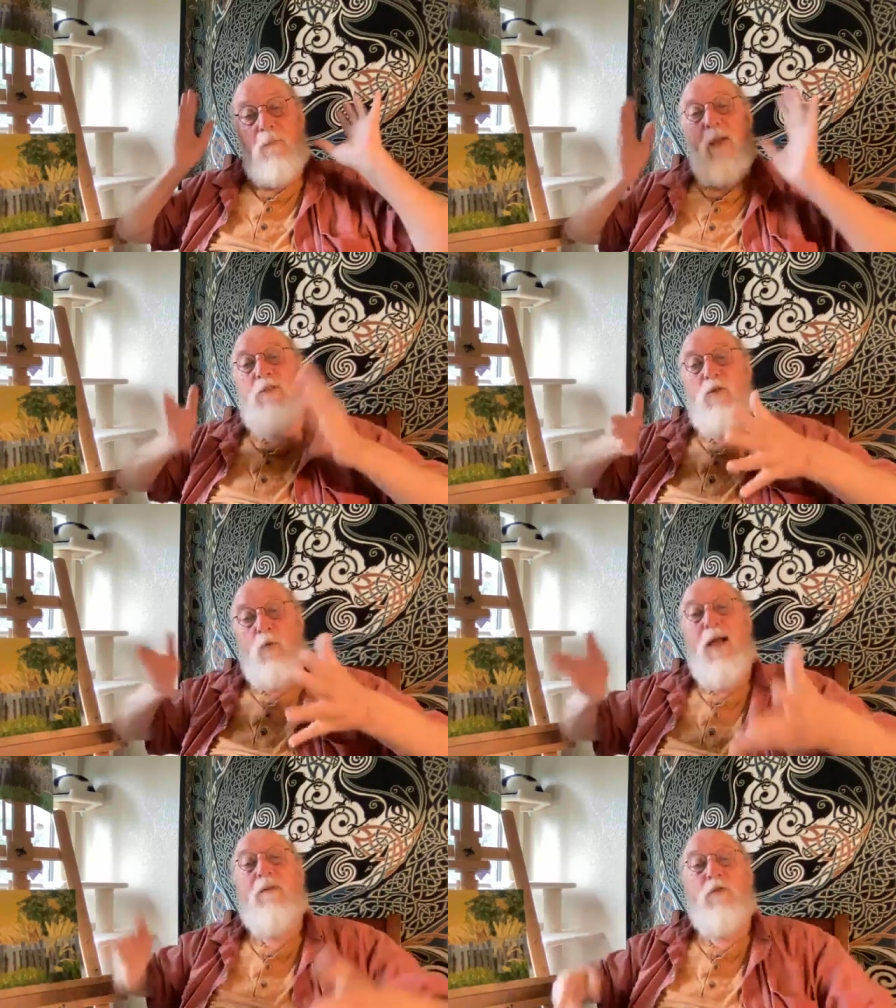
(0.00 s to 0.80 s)
And so
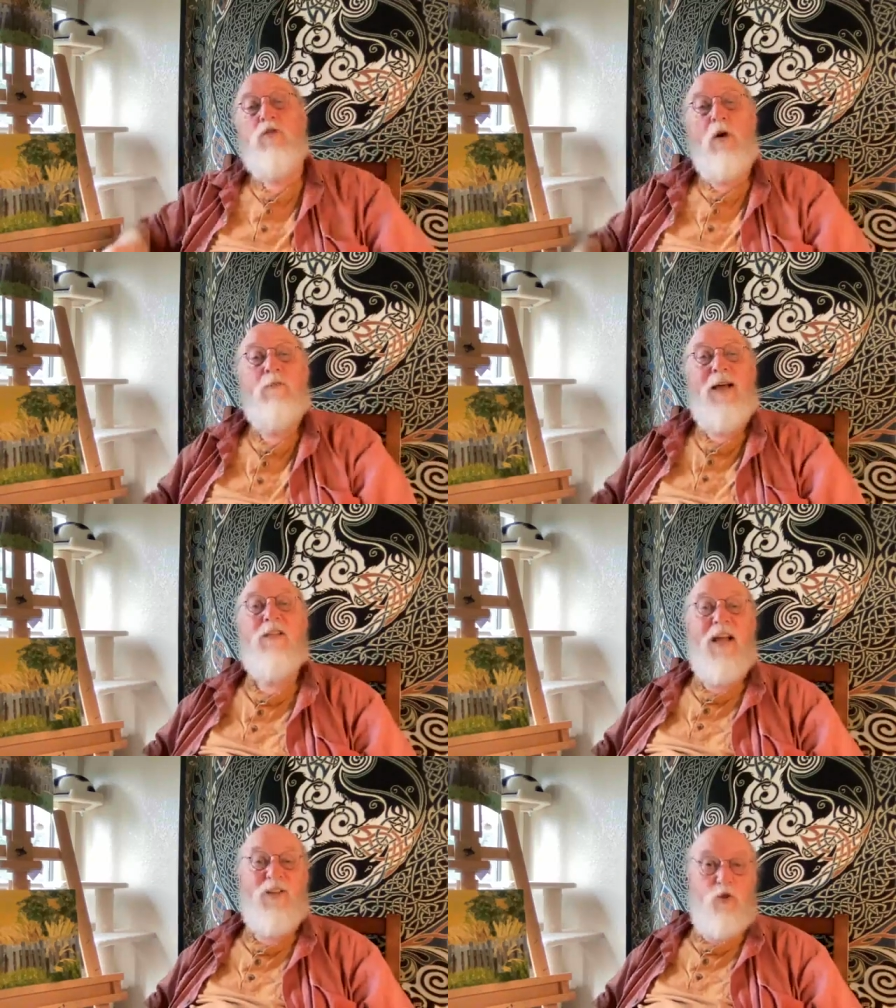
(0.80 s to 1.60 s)
we have to solve that
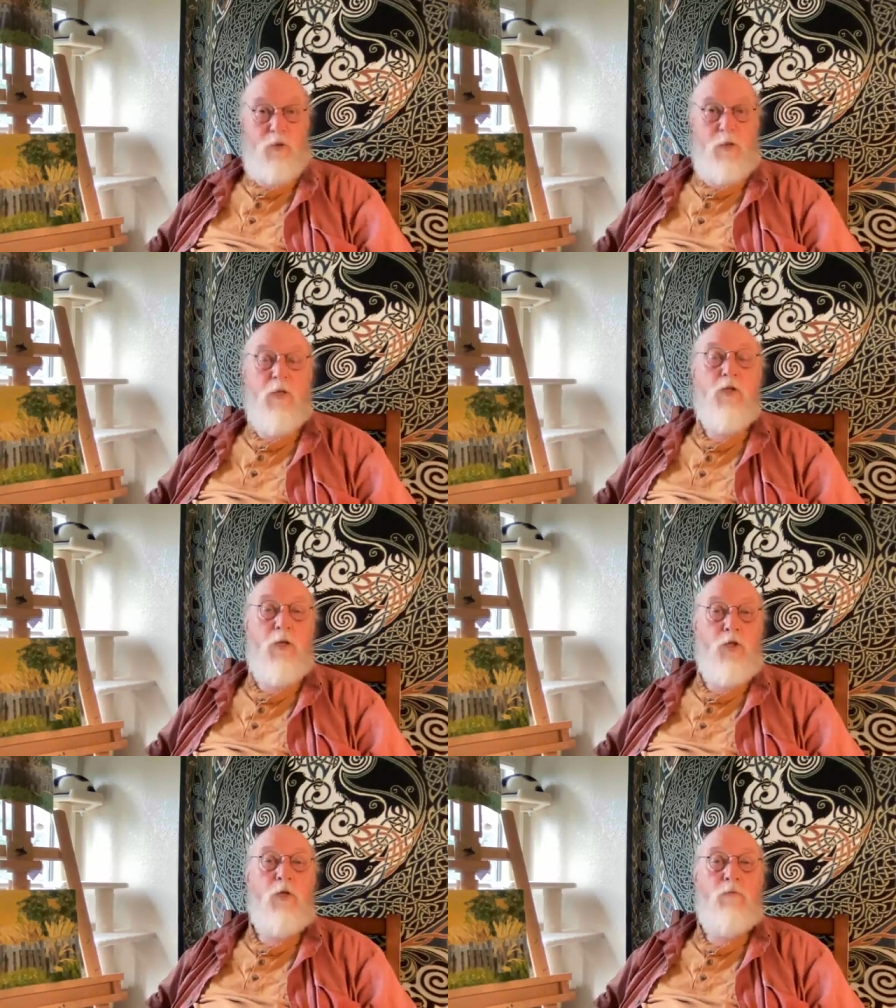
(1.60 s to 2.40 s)
dangerousness
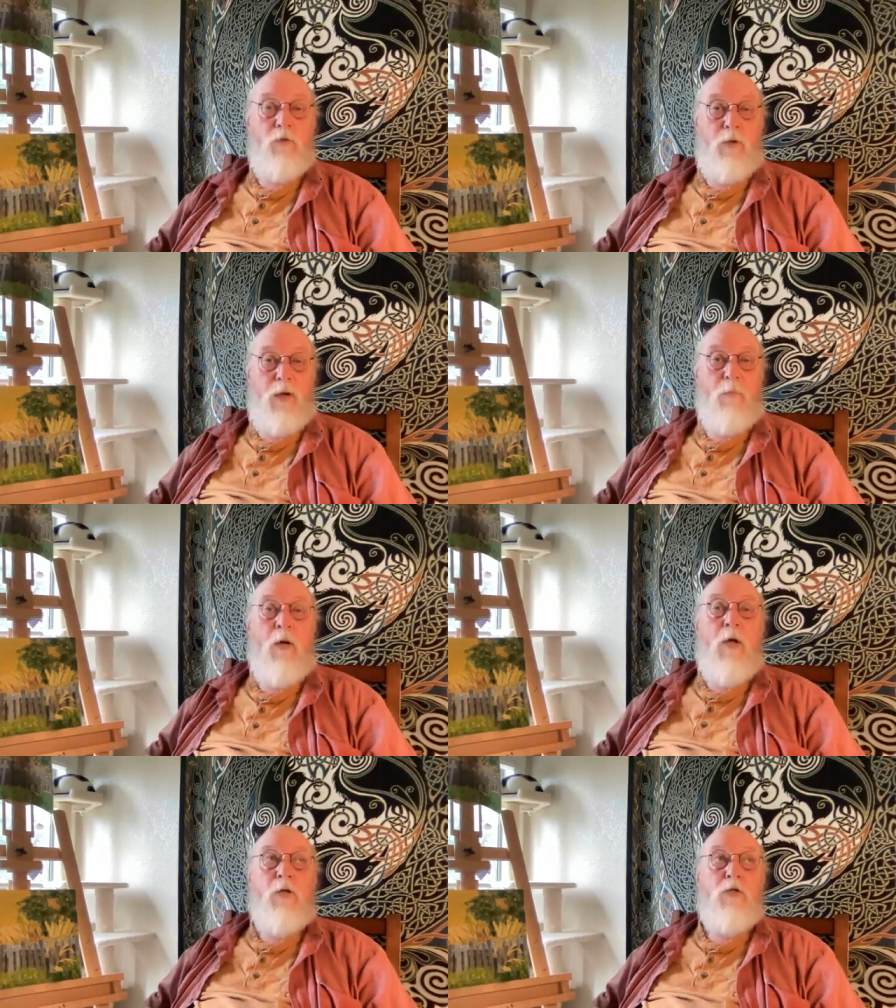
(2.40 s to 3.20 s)
issue for them
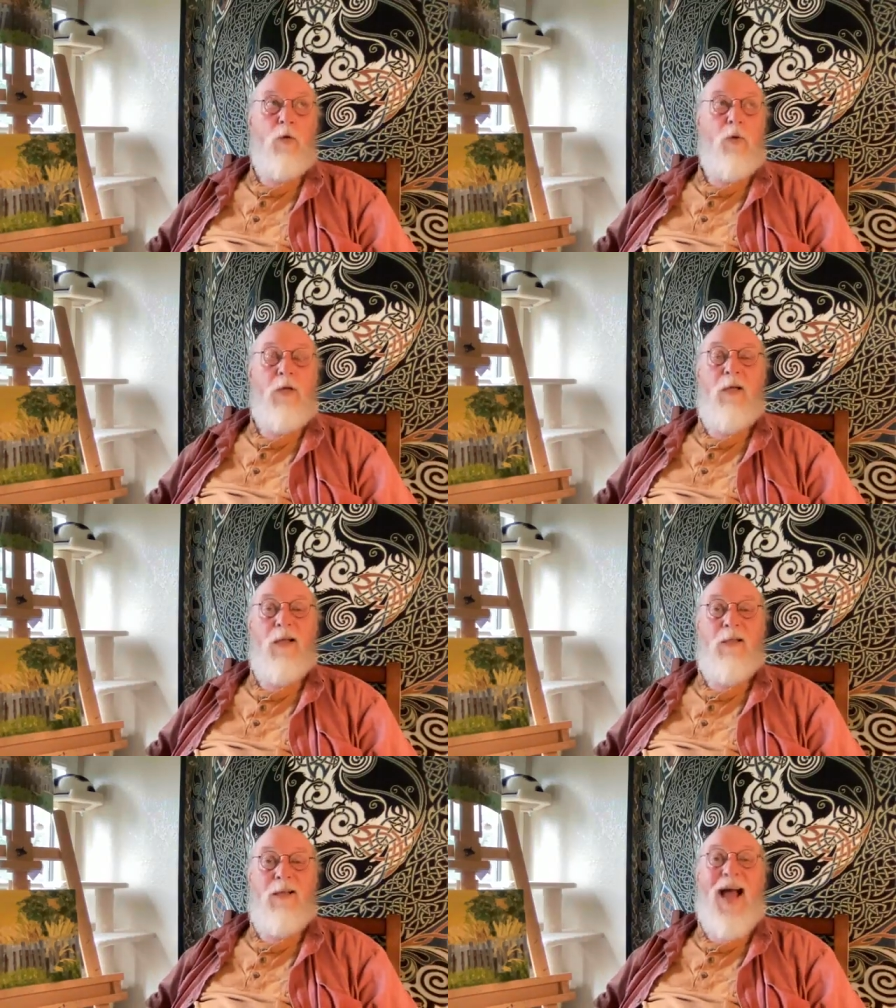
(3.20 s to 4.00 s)
so we can
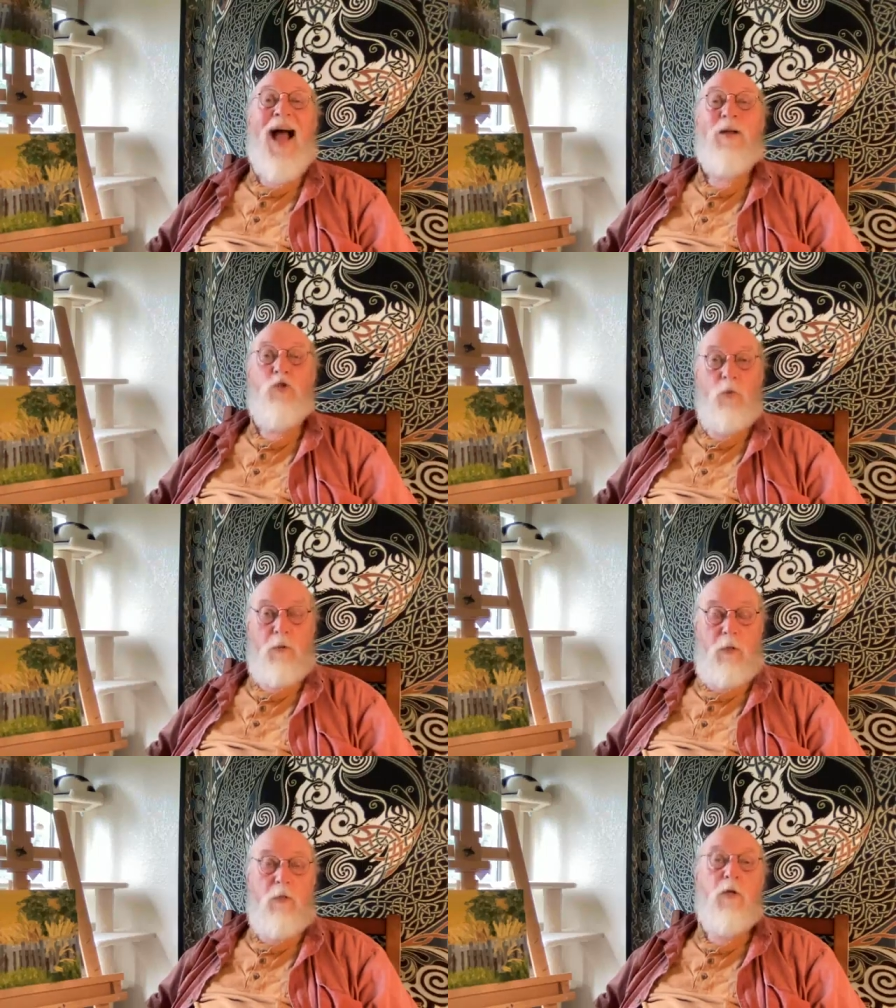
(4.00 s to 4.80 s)
get the actual
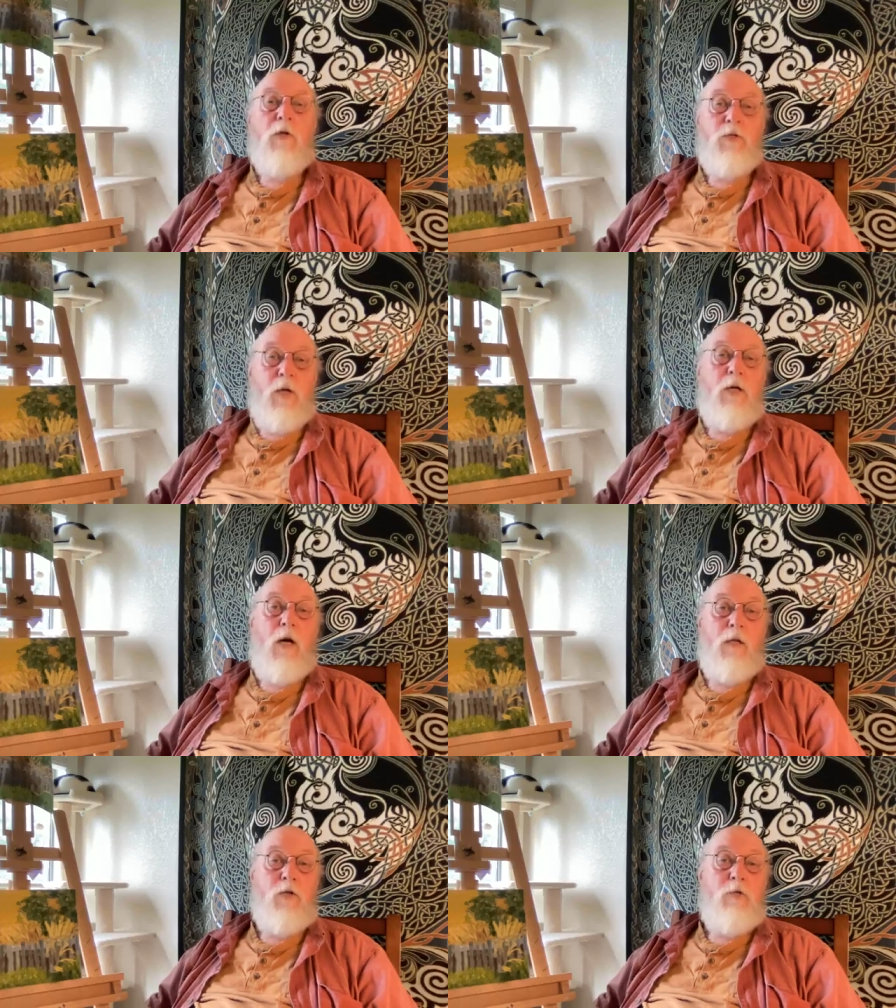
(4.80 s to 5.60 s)
clinical
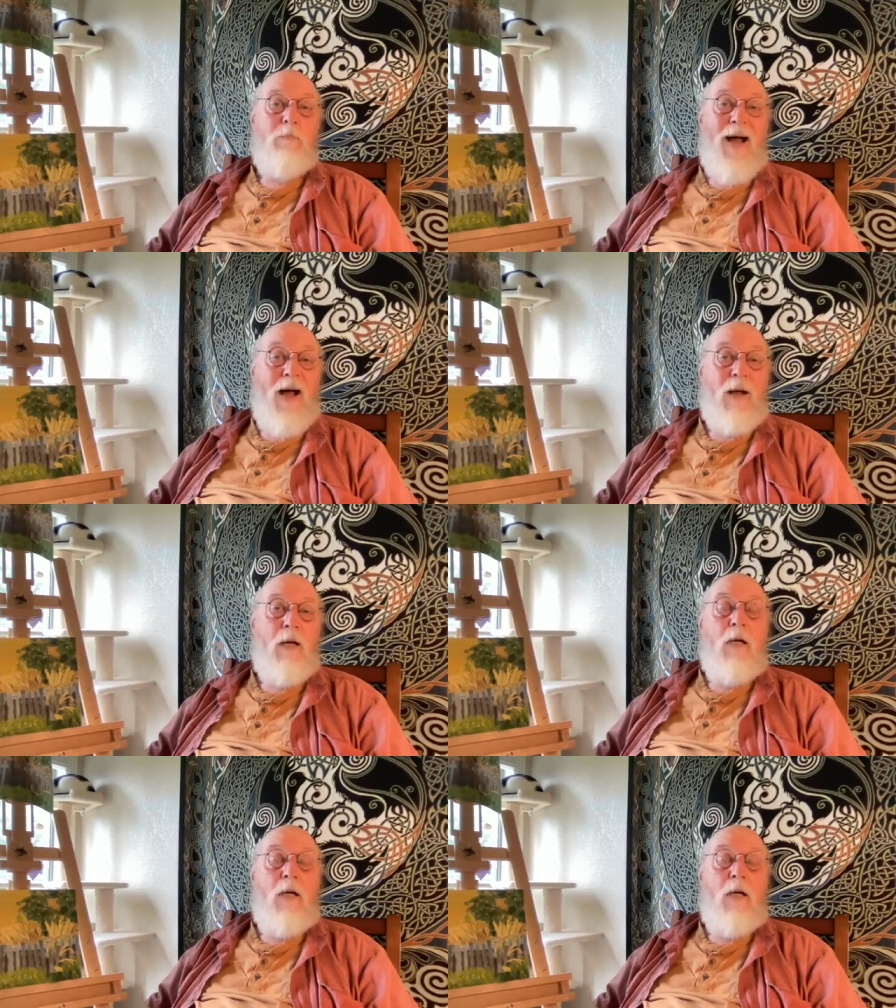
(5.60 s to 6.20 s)
psychologists back